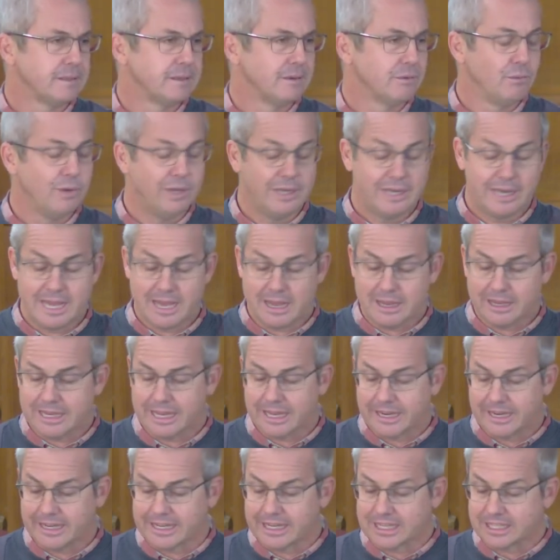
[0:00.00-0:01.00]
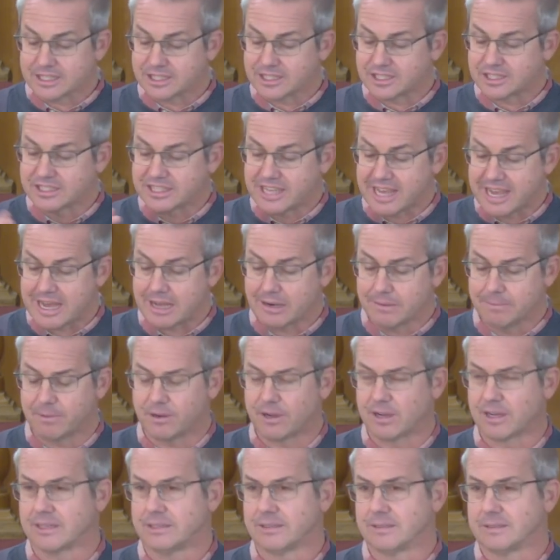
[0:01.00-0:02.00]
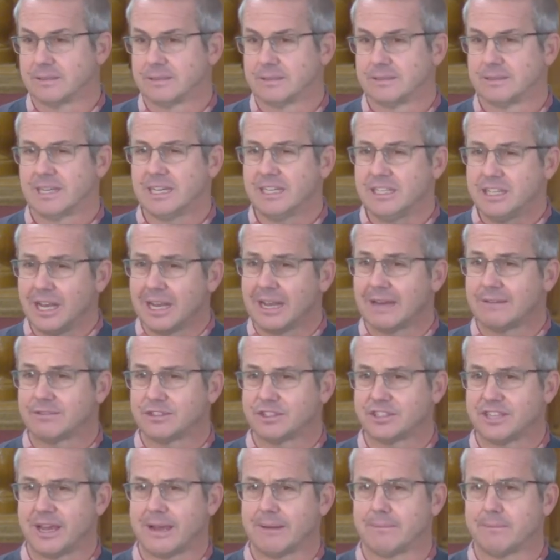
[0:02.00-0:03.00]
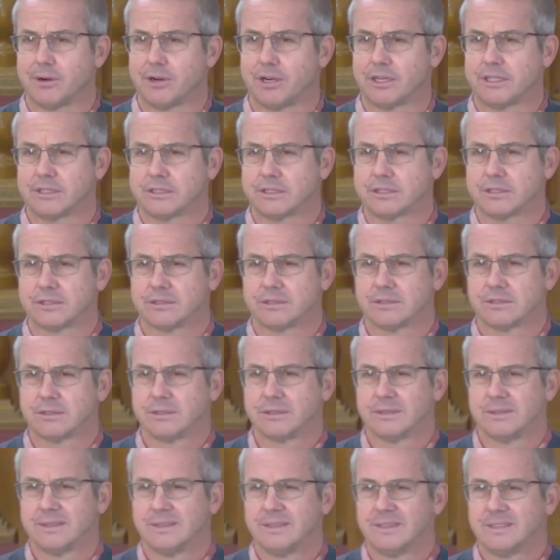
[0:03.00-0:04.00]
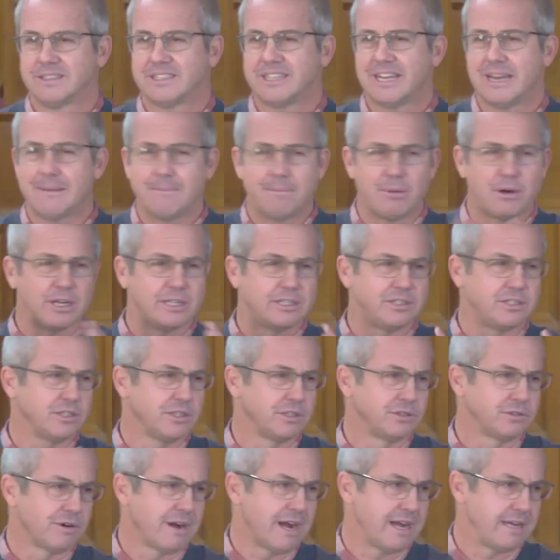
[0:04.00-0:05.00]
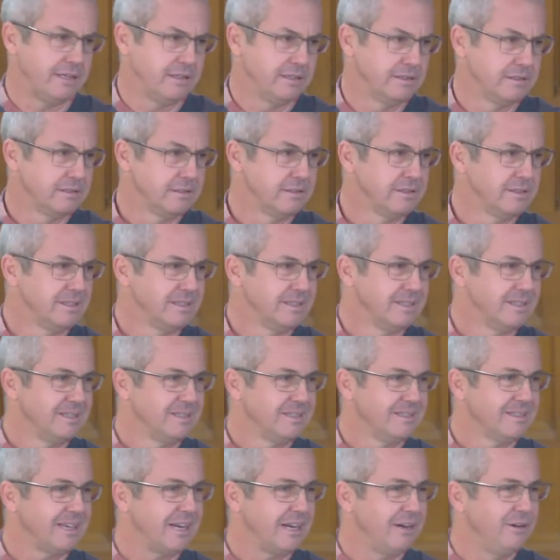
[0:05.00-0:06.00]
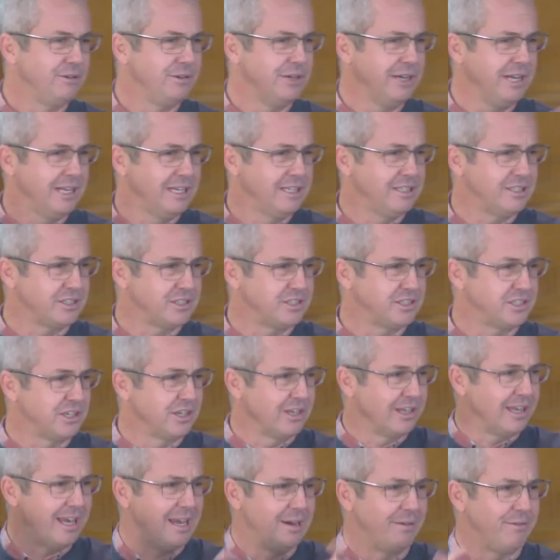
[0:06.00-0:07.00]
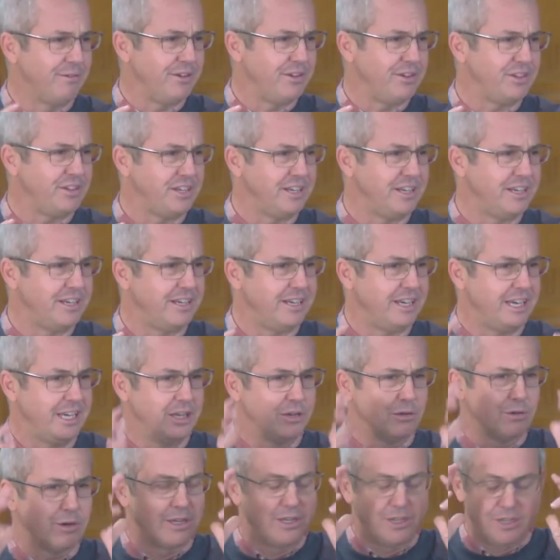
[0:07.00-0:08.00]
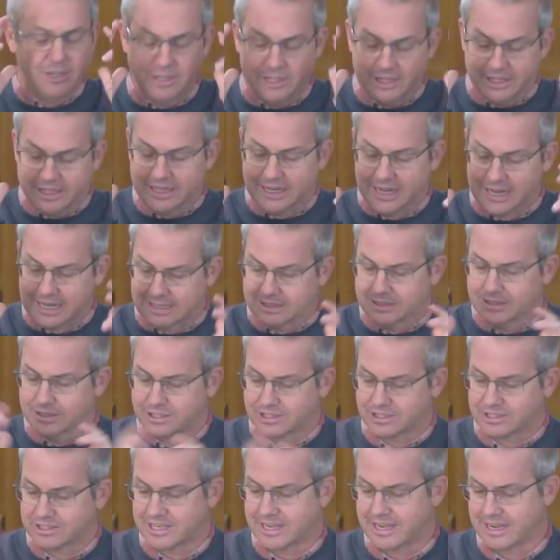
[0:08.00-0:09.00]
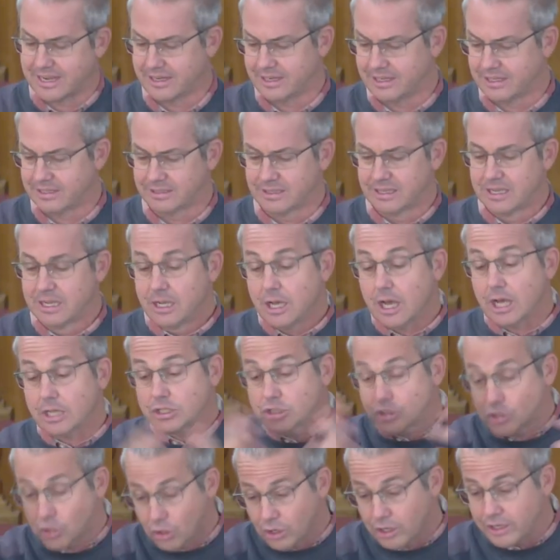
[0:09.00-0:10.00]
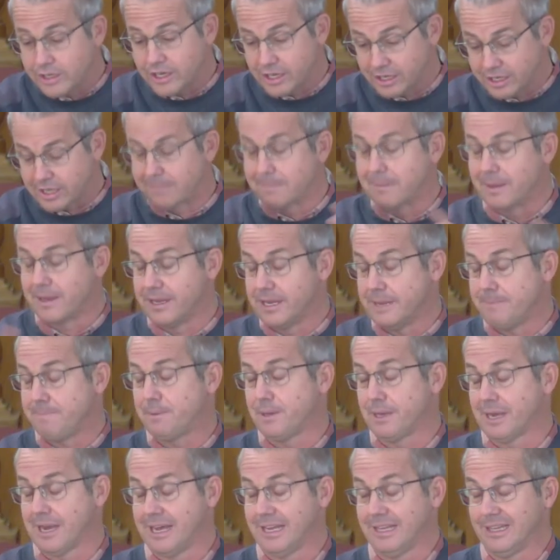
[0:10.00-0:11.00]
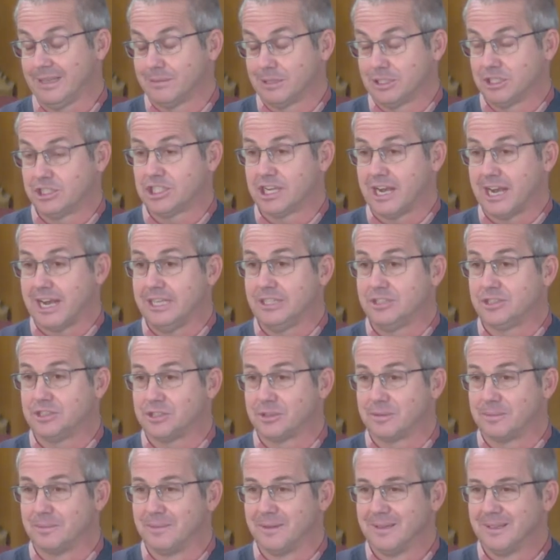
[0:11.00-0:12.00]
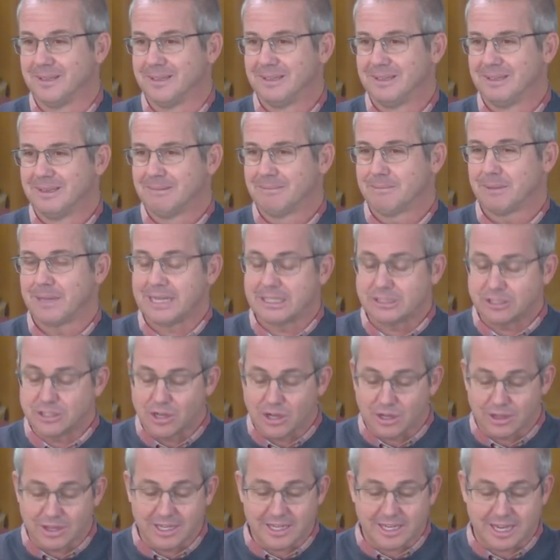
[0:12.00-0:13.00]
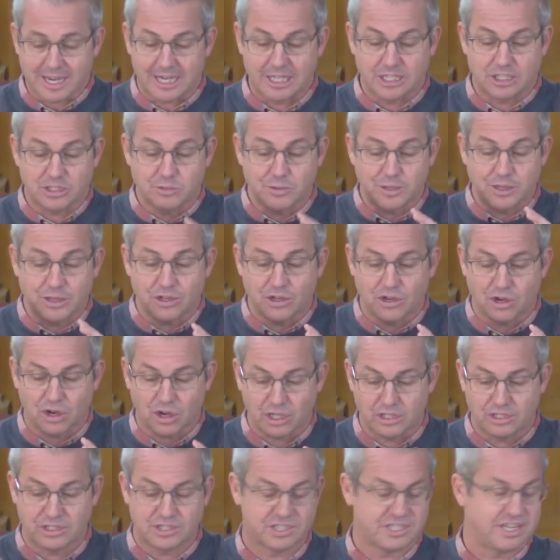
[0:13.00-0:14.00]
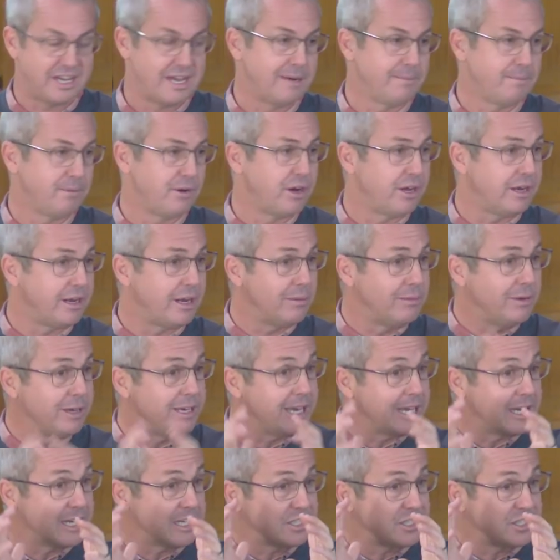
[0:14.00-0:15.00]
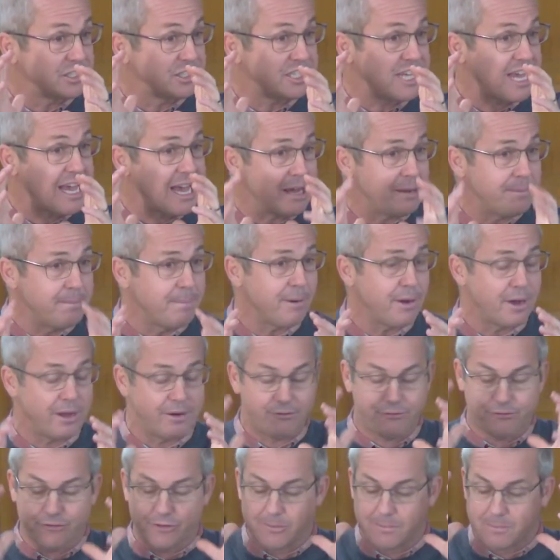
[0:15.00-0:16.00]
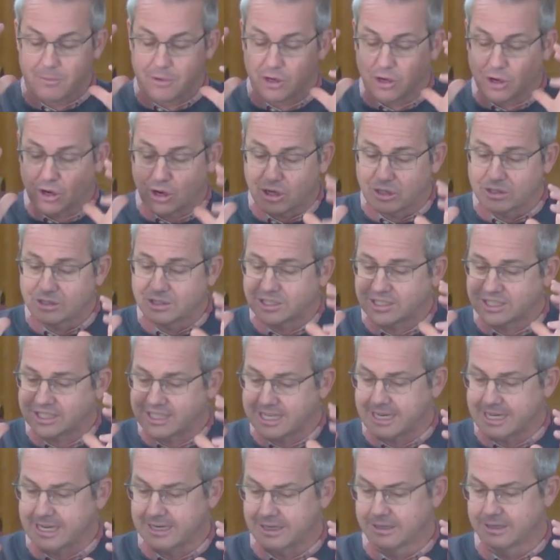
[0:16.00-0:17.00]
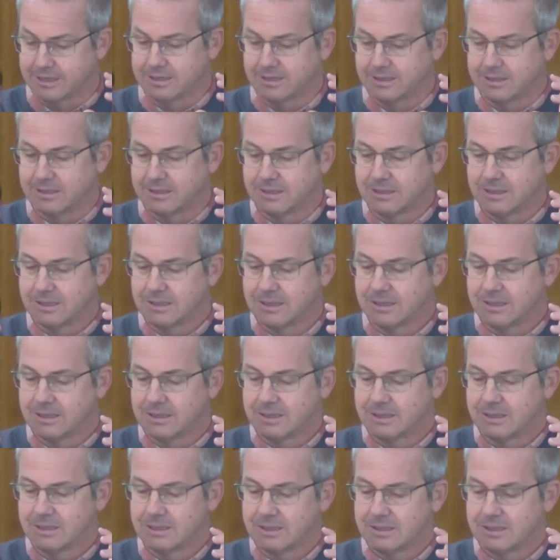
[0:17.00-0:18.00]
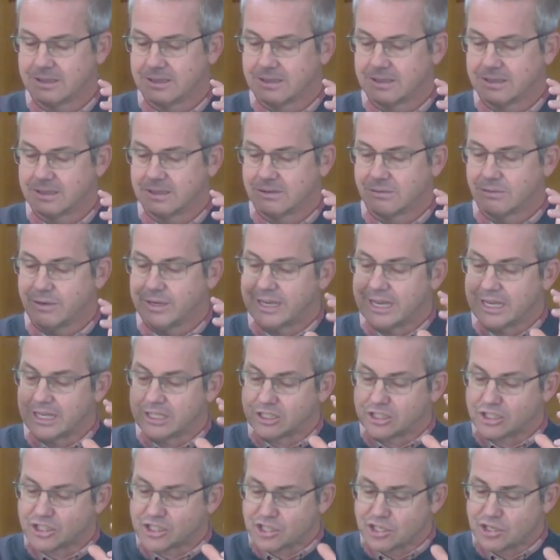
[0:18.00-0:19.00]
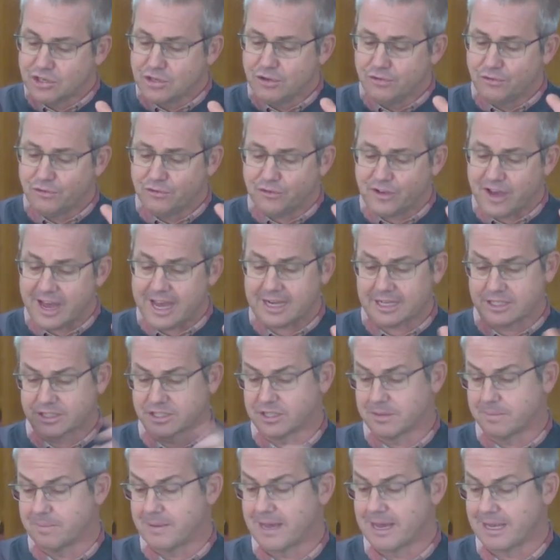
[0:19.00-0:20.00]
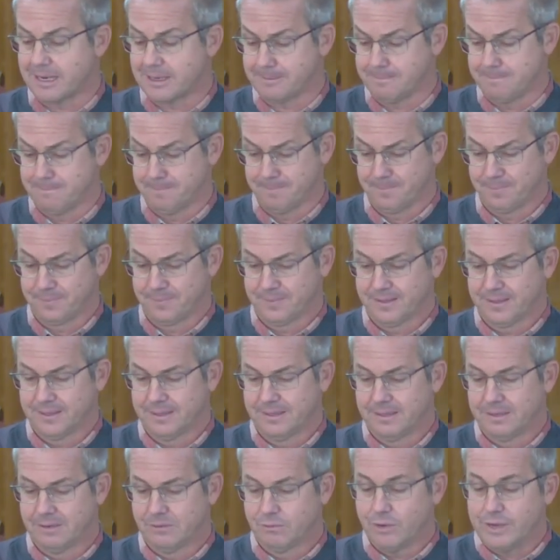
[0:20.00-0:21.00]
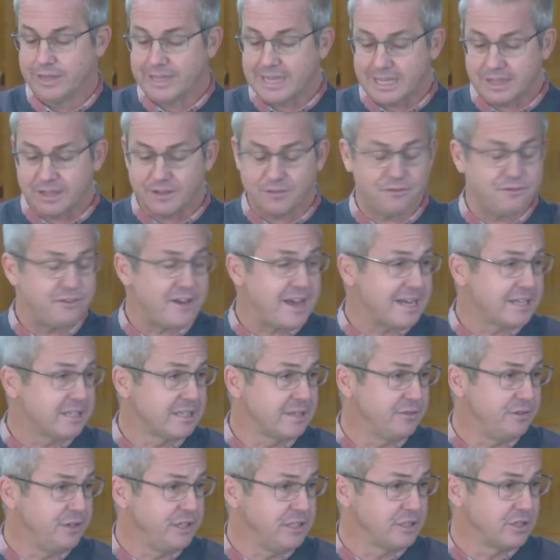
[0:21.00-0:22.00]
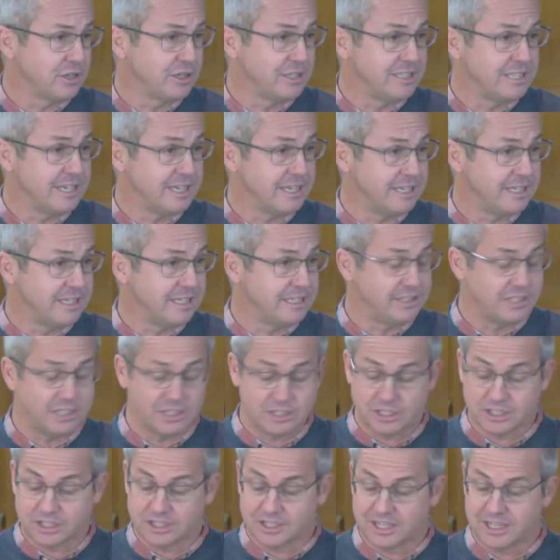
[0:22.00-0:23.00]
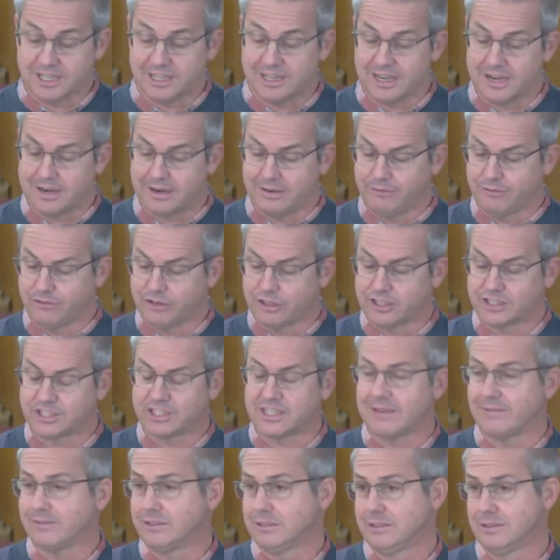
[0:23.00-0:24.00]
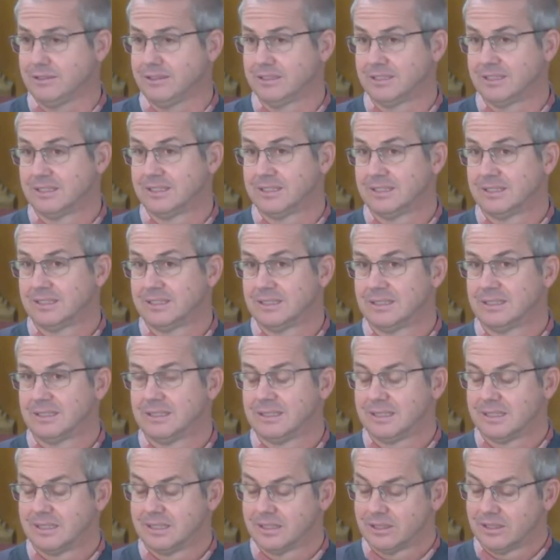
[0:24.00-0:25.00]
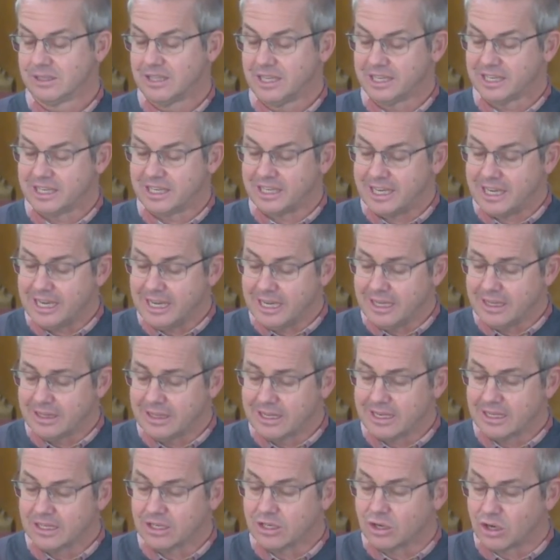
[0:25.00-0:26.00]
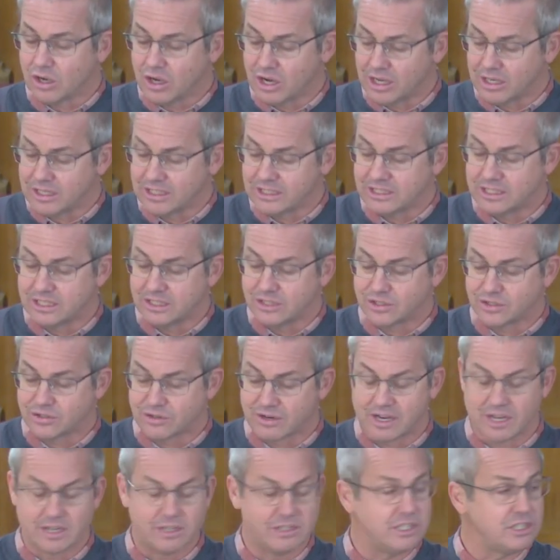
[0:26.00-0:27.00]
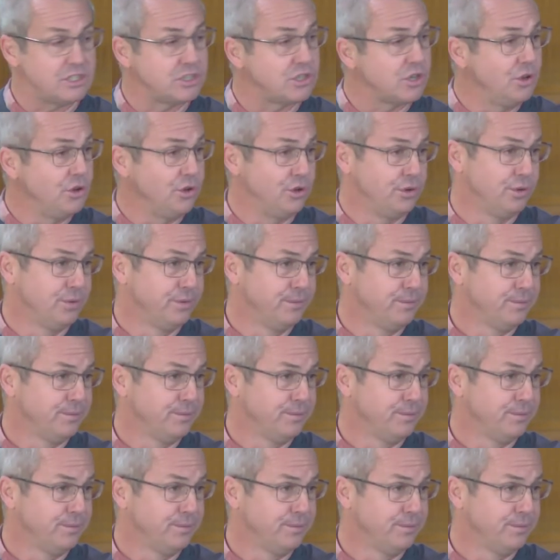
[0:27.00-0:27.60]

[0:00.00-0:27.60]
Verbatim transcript: We're now getting a soundbite. Don't you love soundbites? Soundbites are great. They really distill everything into a neat understanding. Uh, sure, you can manipulate them and change them, but that's not the case with God's soundbite. And we get a soundbite from God's King. We get two facts about him. We get the fact of his identity. Did you see it there in verse 7? the king that God has enthroned is who?